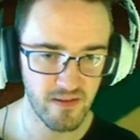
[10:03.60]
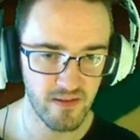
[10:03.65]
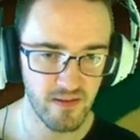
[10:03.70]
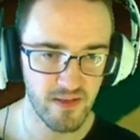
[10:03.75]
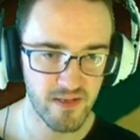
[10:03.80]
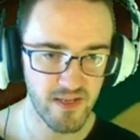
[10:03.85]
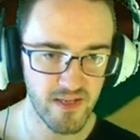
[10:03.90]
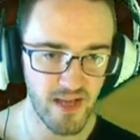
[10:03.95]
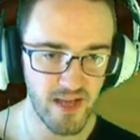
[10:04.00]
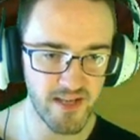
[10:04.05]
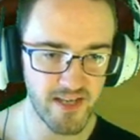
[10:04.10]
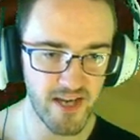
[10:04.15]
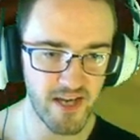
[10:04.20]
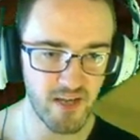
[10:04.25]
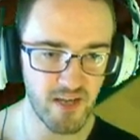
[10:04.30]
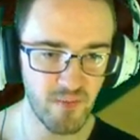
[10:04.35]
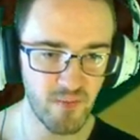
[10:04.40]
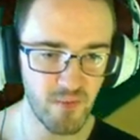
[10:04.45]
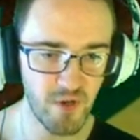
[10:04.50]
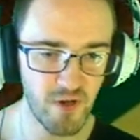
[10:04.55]

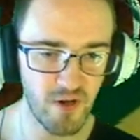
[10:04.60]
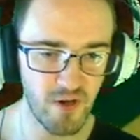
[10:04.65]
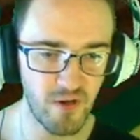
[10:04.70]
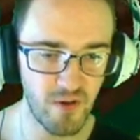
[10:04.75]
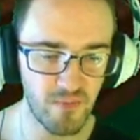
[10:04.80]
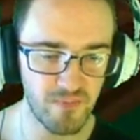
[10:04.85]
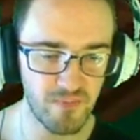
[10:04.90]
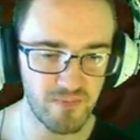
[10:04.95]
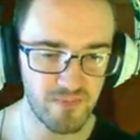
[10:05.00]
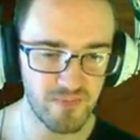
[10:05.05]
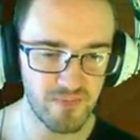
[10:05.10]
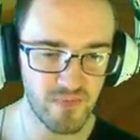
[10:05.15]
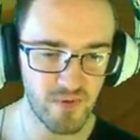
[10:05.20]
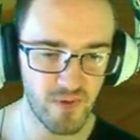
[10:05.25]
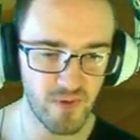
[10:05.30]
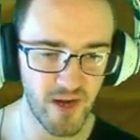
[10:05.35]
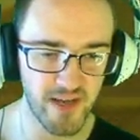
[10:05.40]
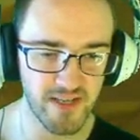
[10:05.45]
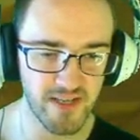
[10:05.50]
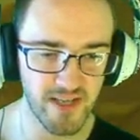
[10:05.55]
Titanium bolt.
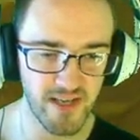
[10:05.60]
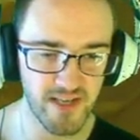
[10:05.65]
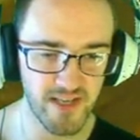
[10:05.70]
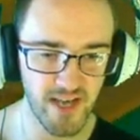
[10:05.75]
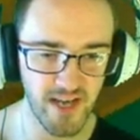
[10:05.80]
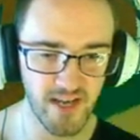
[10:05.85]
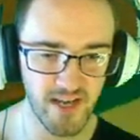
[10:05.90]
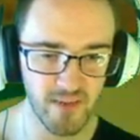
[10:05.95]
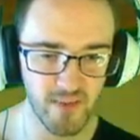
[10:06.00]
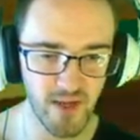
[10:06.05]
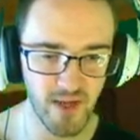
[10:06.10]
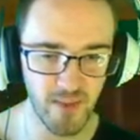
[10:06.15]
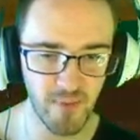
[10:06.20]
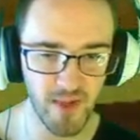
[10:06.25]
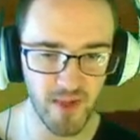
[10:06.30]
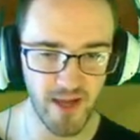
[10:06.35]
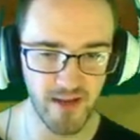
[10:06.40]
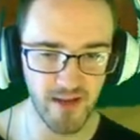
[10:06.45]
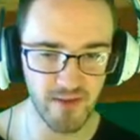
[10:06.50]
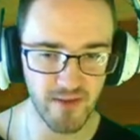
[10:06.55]
Right, titanium, not
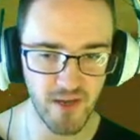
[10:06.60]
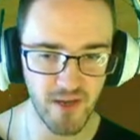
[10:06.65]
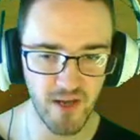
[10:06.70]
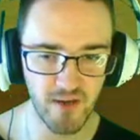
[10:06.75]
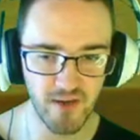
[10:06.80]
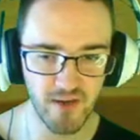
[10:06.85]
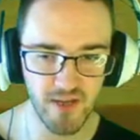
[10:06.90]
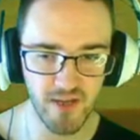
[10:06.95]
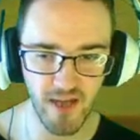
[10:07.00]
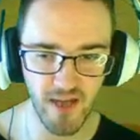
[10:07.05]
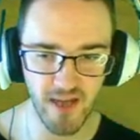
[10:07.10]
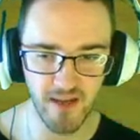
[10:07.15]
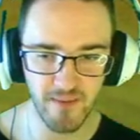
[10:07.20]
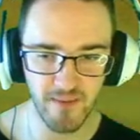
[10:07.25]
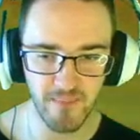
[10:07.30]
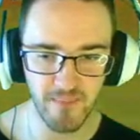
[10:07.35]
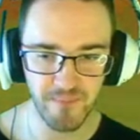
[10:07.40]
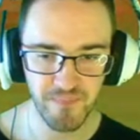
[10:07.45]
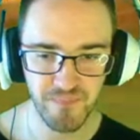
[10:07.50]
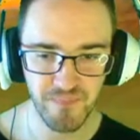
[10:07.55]
platinum. Okay.
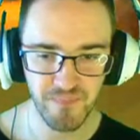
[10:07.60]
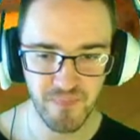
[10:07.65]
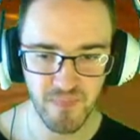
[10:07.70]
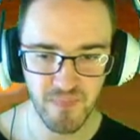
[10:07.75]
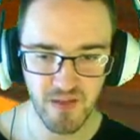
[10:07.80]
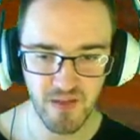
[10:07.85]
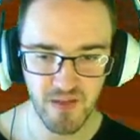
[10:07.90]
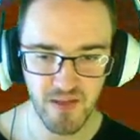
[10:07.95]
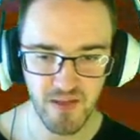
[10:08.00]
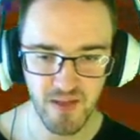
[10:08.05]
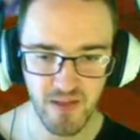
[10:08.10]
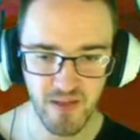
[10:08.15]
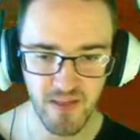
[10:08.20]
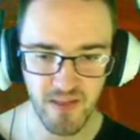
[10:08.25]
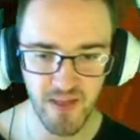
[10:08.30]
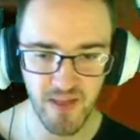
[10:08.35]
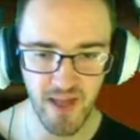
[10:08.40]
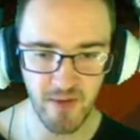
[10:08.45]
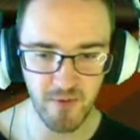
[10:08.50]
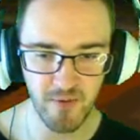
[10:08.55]
And then
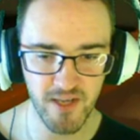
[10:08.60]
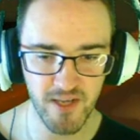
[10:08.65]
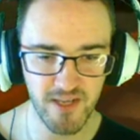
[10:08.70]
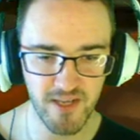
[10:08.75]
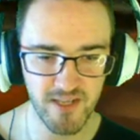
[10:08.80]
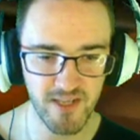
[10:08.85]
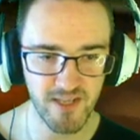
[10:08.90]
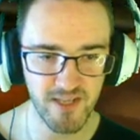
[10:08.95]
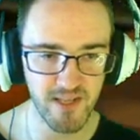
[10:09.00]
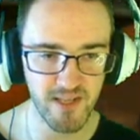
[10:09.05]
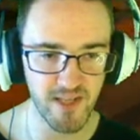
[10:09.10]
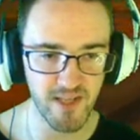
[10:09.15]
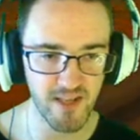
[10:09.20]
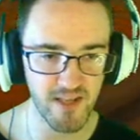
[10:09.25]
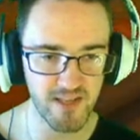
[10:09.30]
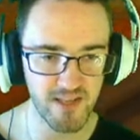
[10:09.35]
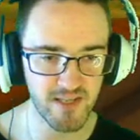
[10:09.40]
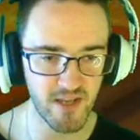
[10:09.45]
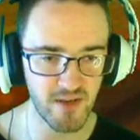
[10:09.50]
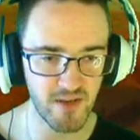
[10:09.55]
that releases, and then
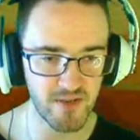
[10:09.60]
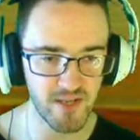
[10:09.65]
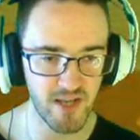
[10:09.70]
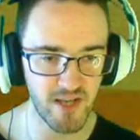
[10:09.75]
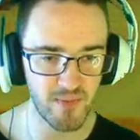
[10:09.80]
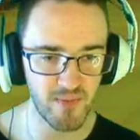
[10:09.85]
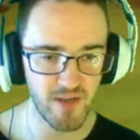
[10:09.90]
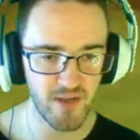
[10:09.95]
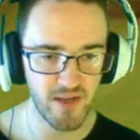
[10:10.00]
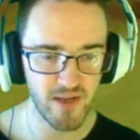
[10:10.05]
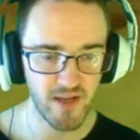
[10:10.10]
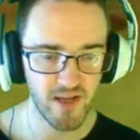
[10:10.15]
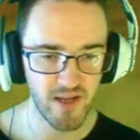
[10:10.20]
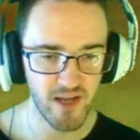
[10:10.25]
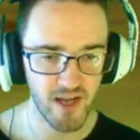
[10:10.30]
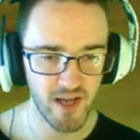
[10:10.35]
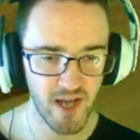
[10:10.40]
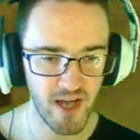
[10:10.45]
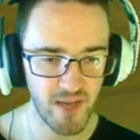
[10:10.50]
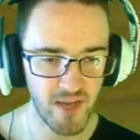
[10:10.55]
this goes up.
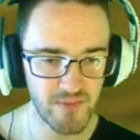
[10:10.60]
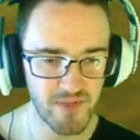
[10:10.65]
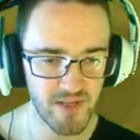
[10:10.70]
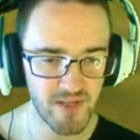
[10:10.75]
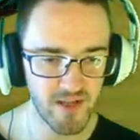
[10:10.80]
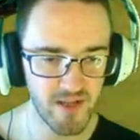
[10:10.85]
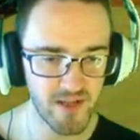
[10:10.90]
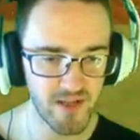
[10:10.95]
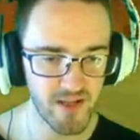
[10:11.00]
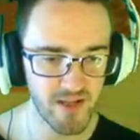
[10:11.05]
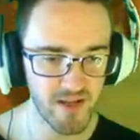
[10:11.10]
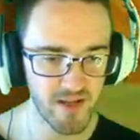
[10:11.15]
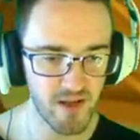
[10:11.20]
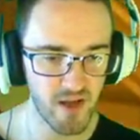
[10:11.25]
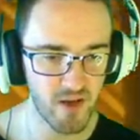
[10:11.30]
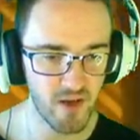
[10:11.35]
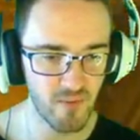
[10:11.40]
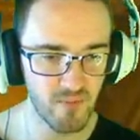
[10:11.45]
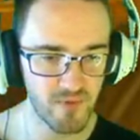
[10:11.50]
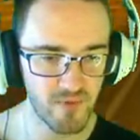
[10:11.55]
I'm still in the...
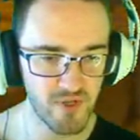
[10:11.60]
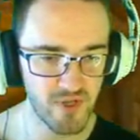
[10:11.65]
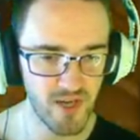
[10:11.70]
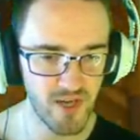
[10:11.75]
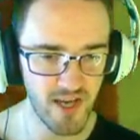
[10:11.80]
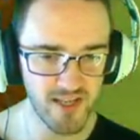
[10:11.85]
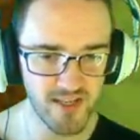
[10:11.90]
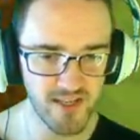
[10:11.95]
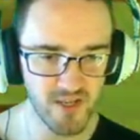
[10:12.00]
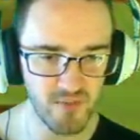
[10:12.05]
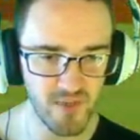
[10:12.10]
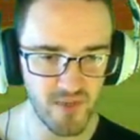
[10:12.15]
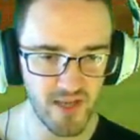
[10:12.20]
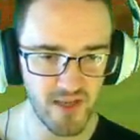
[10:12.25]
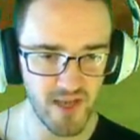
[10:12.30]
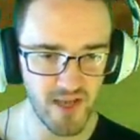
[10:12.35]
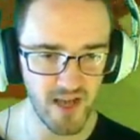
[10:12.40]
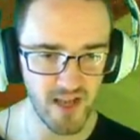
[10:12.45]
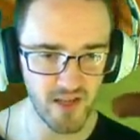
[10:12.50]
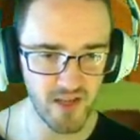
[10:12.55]
Oh, should I still be
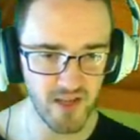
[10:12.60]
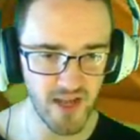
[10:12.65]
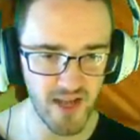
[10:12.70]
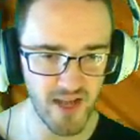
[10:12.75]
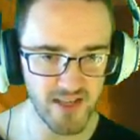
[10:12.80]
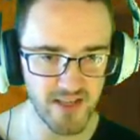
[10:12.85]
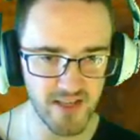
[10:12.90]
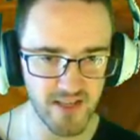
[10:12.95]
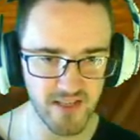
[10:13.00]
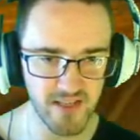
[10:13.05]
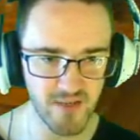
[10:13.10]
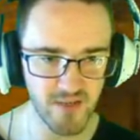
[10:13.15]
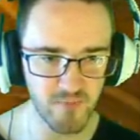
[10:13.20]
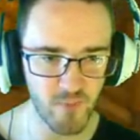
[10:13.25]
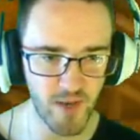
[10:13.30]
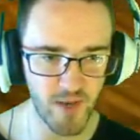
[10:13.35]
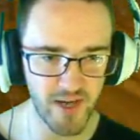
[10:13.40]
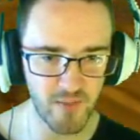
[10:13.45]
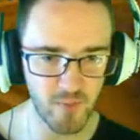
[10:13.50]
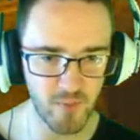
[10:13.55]
in the hollow, guys? Because there's
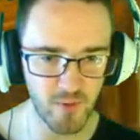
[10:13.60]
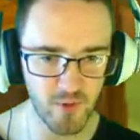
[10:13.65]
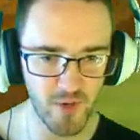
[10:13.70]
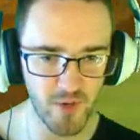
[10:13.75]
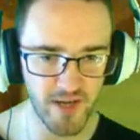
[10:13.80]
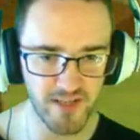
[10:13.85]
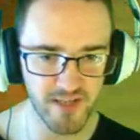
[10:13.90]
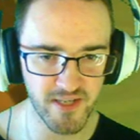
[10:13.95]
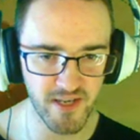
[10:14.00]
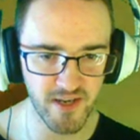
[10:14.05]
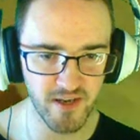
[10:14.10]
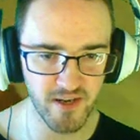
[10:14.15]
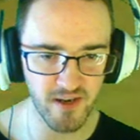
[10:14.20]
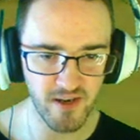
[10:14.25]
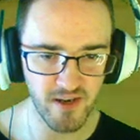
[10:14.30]
breakable crates here.